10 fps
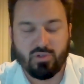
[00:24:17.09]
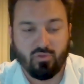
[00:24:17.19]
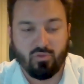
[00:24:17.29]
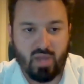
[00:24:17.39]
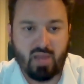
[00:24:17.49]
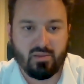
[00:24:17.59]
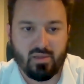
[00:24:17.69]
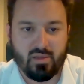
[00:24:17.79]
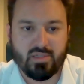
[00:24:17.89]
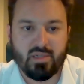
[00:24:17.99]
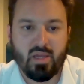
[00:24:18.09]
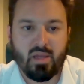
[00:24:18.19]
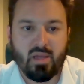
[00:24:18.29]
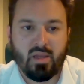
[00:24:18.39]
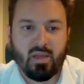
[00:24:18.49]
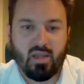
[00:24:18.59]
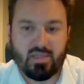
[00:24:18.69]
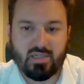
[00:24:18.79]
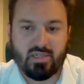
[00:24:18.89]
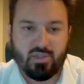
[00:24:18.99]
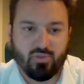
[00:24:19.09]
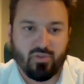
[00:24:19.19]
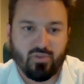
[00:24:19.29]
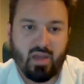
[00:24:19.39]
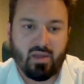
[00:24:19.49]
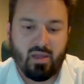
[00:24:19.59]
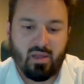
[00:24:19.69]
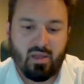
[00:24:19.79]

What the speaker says: to create this, it's essential that